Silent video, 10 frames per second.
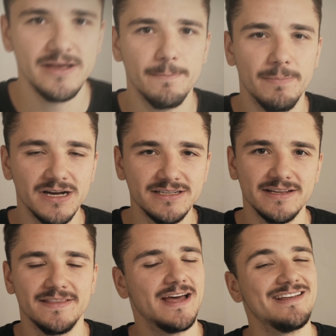But
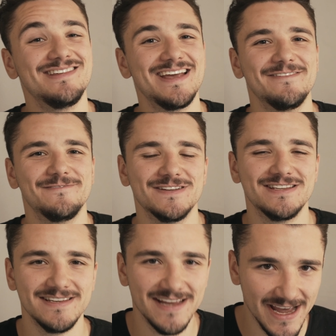that is it for
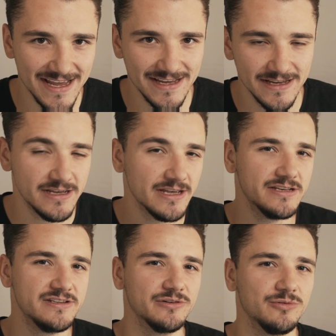today.
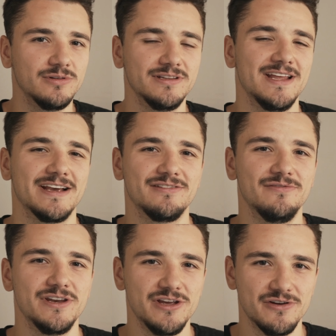Until next video,